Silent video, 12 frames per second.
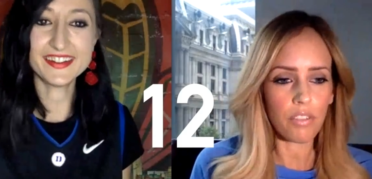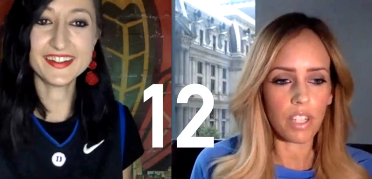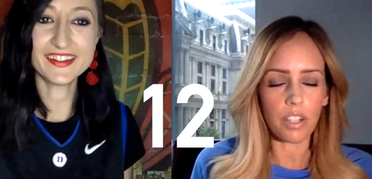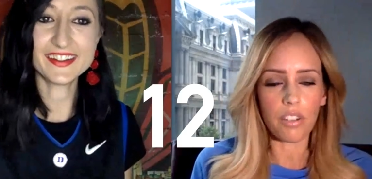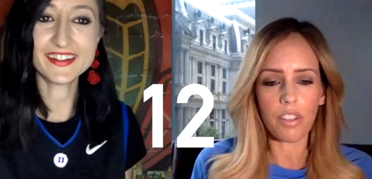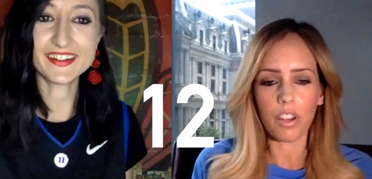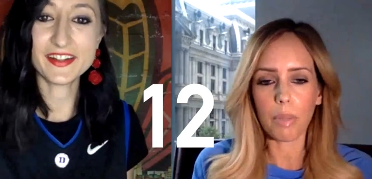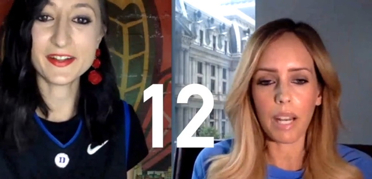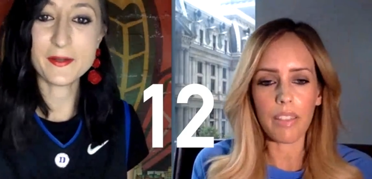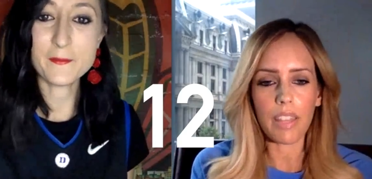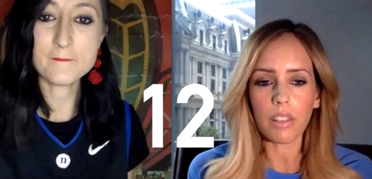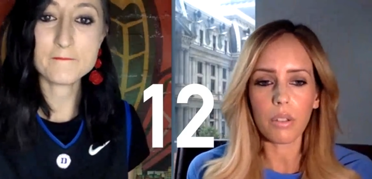Speaker 1: drinker though, but I
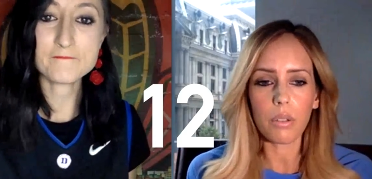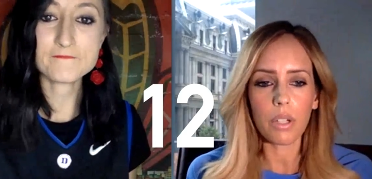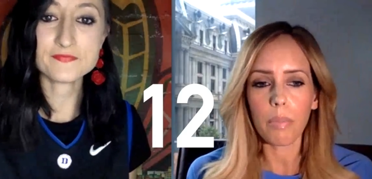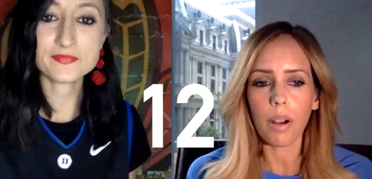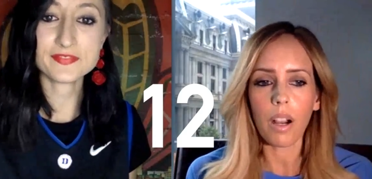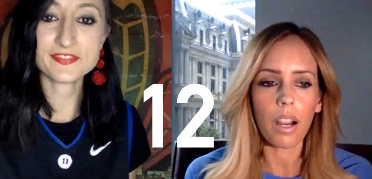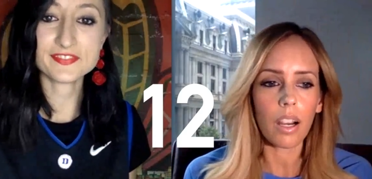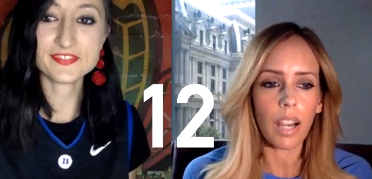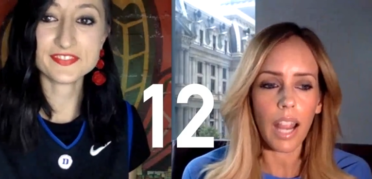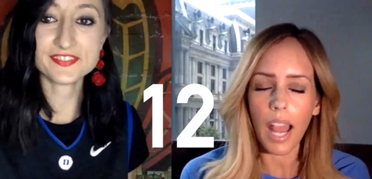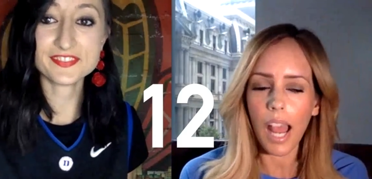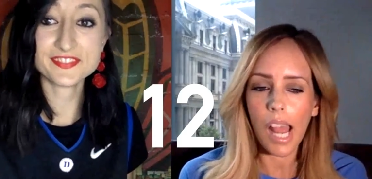think Luna Bar
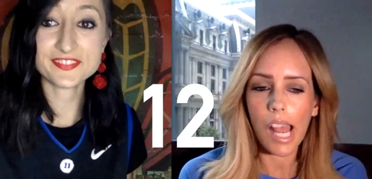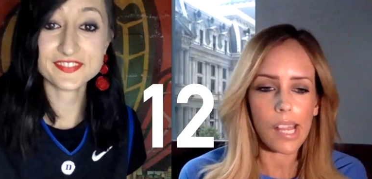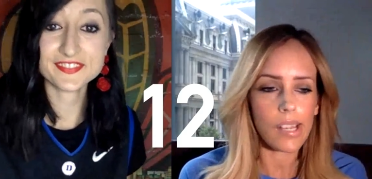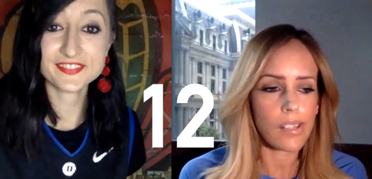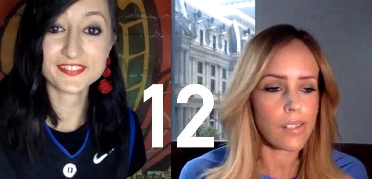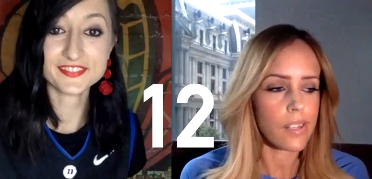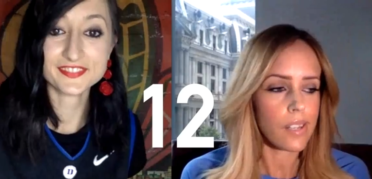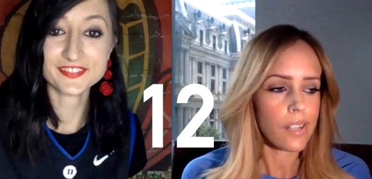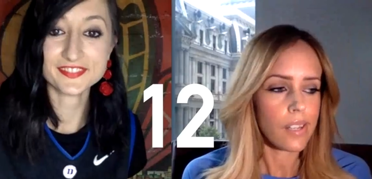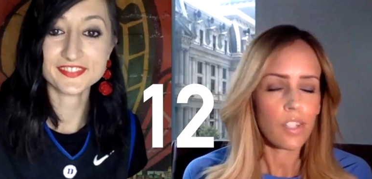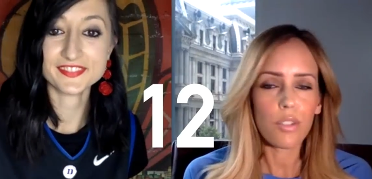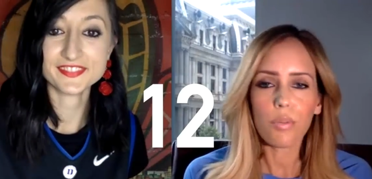and
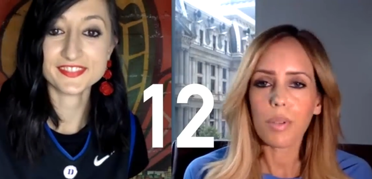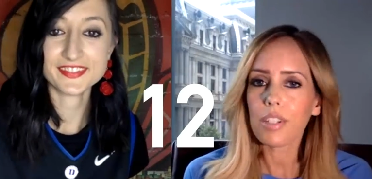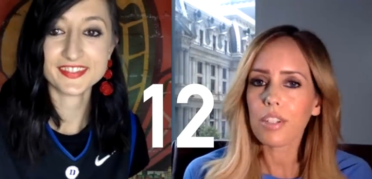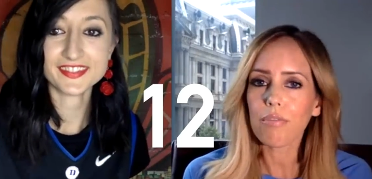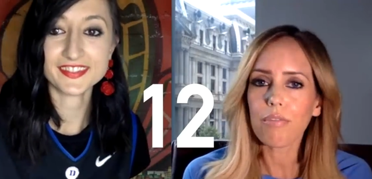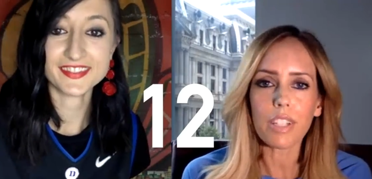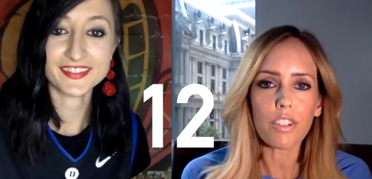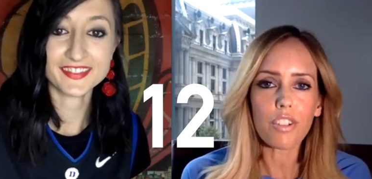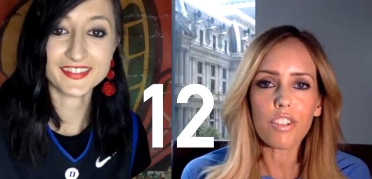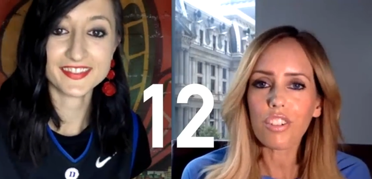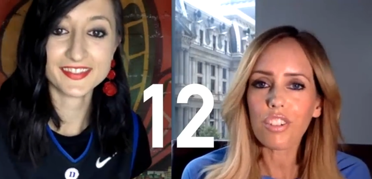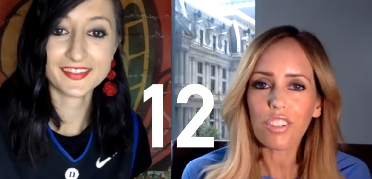Swedish
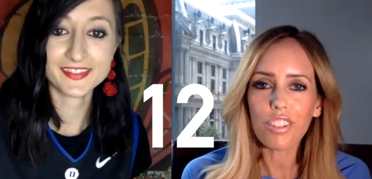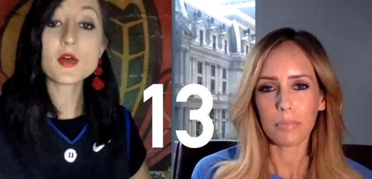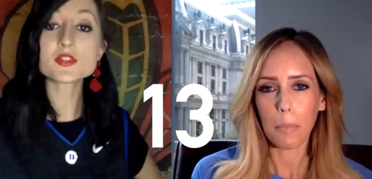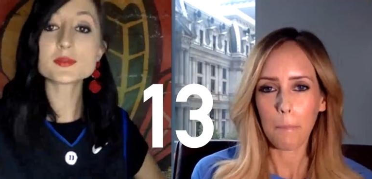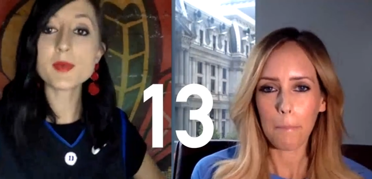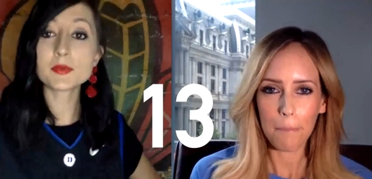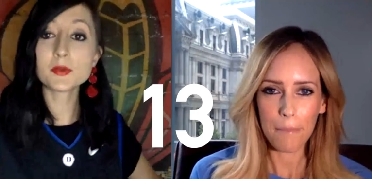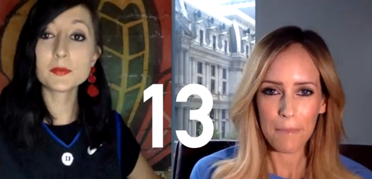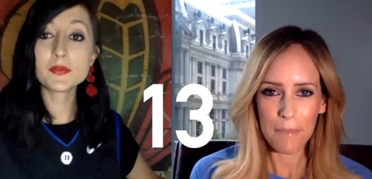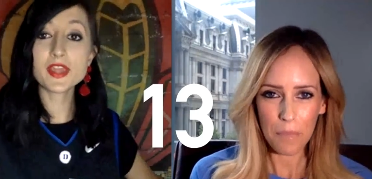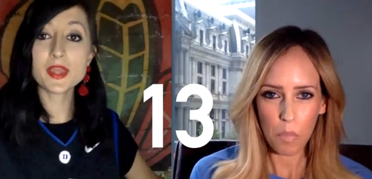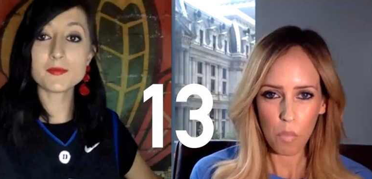Fish.
Speaker 2: Most
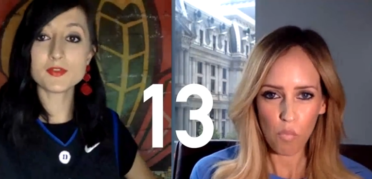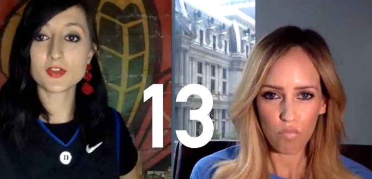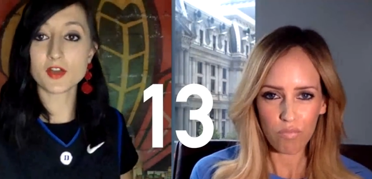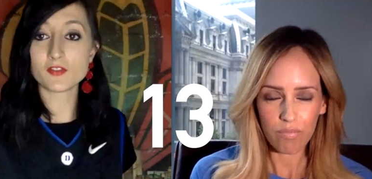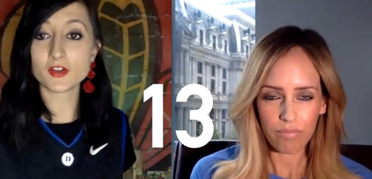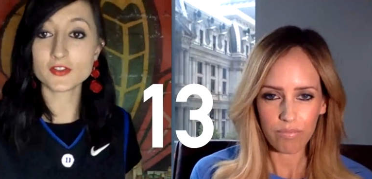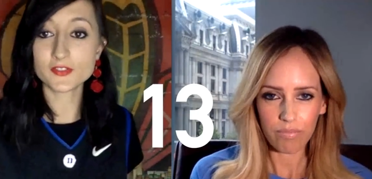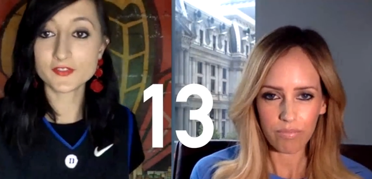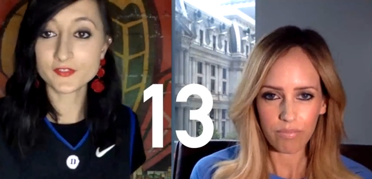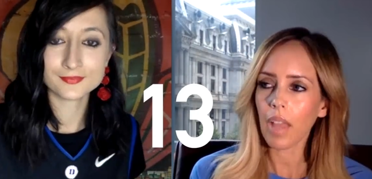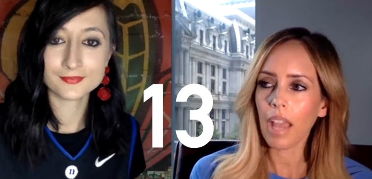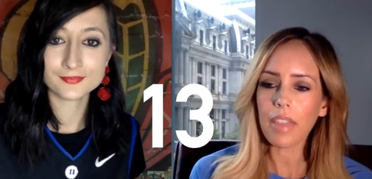memorable game you've covered.
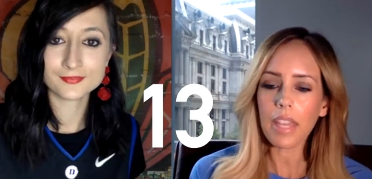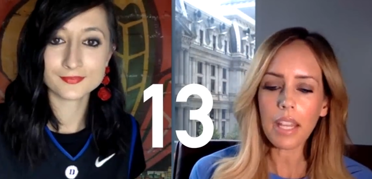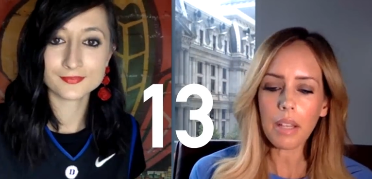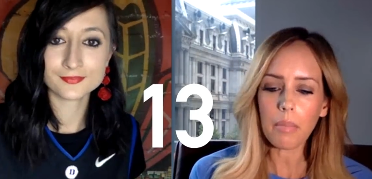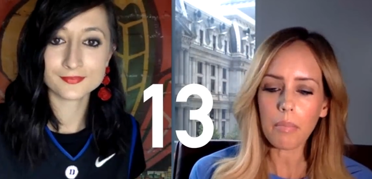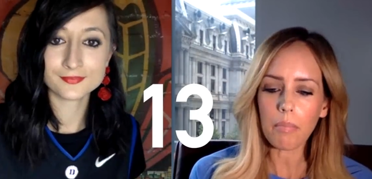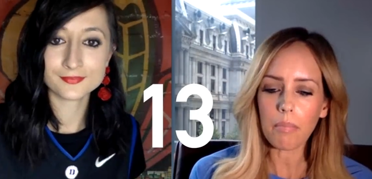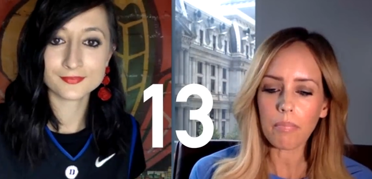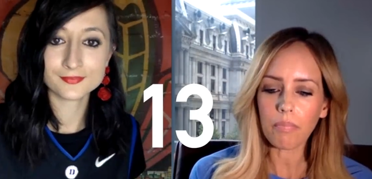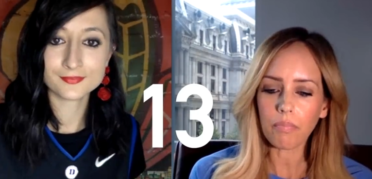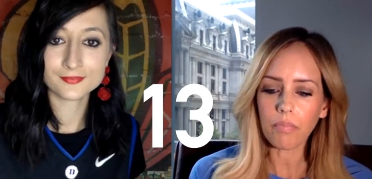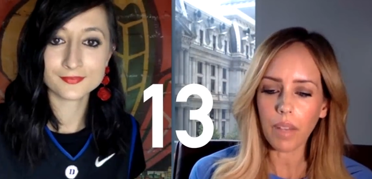
Speaker 1: I think,
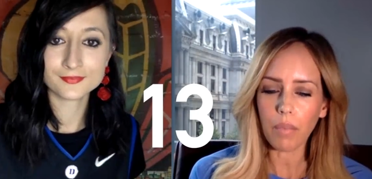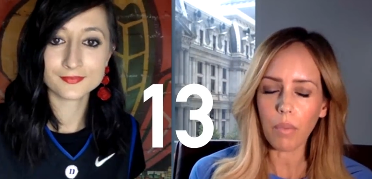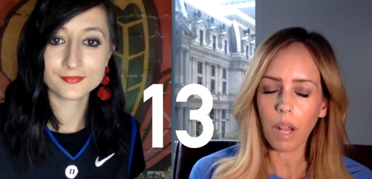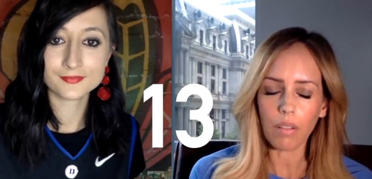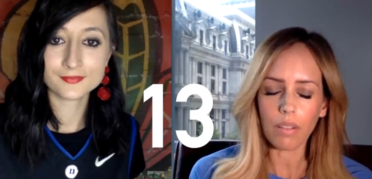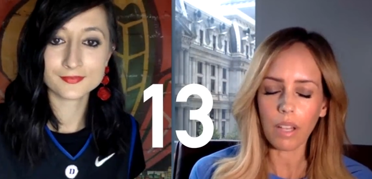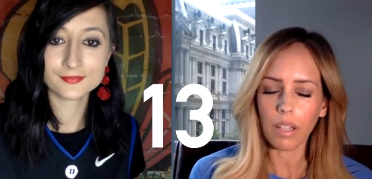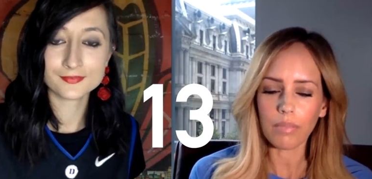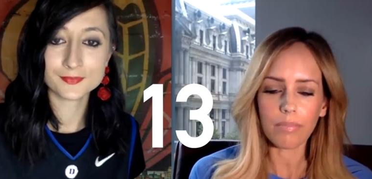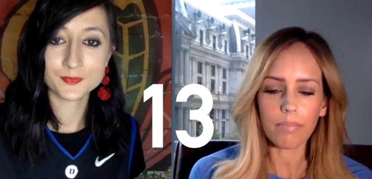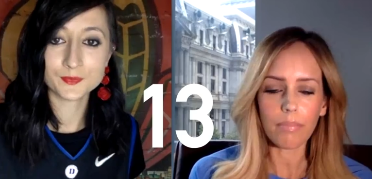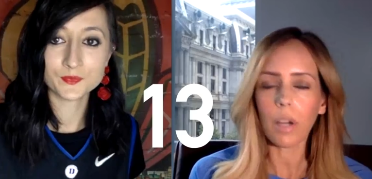and I'll, uh,
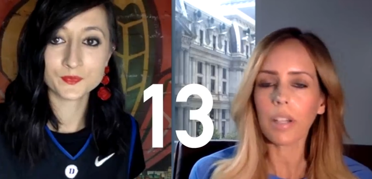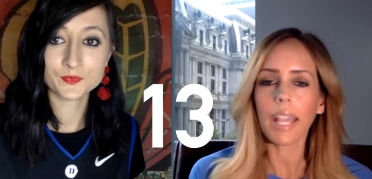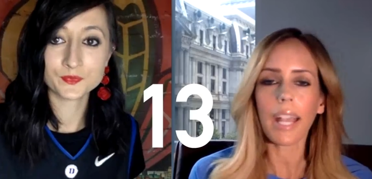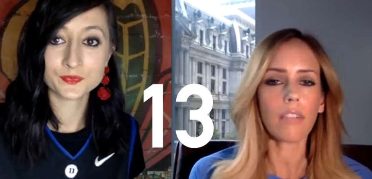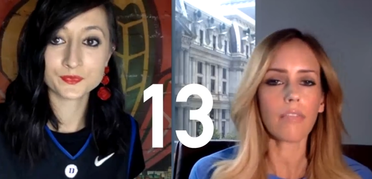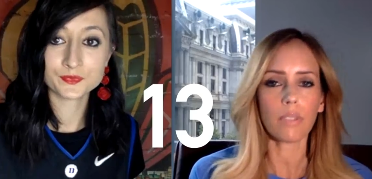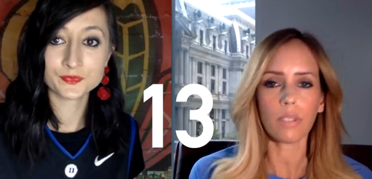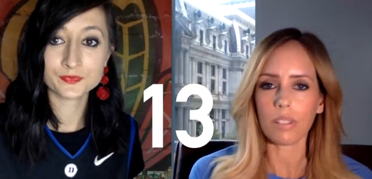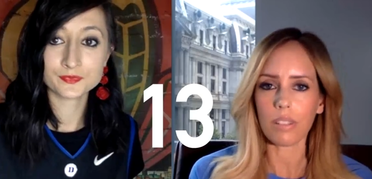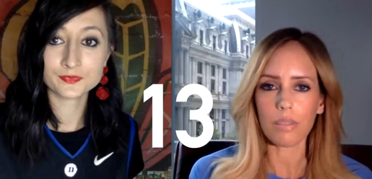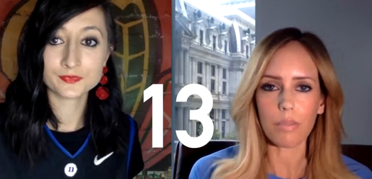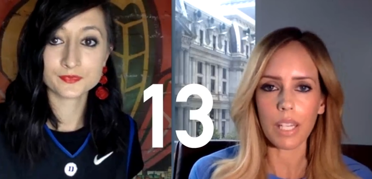Markelle
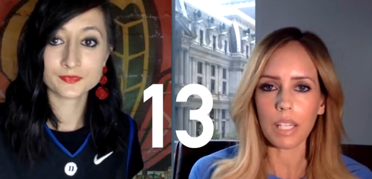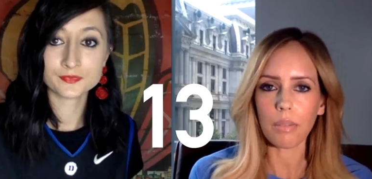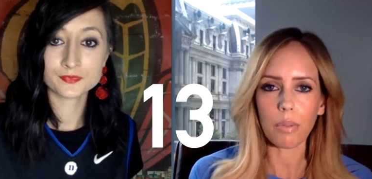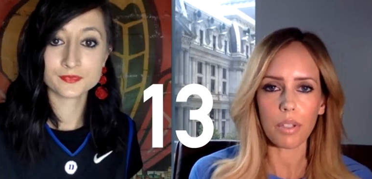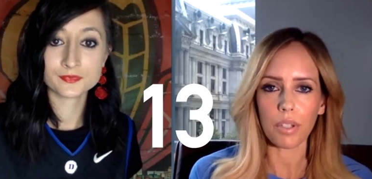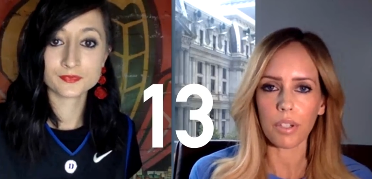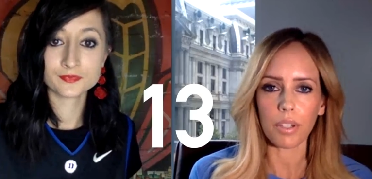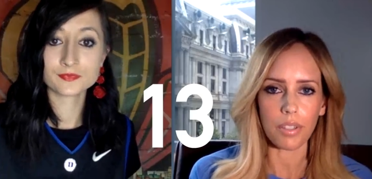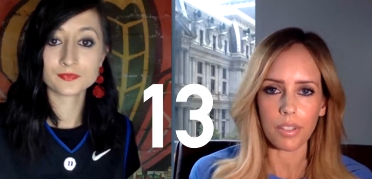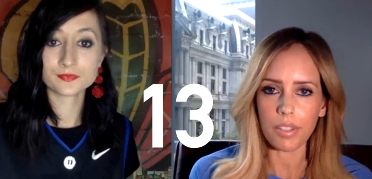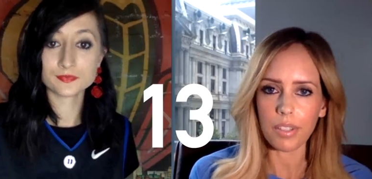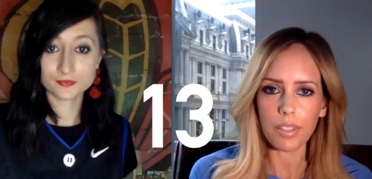Fultz when he returned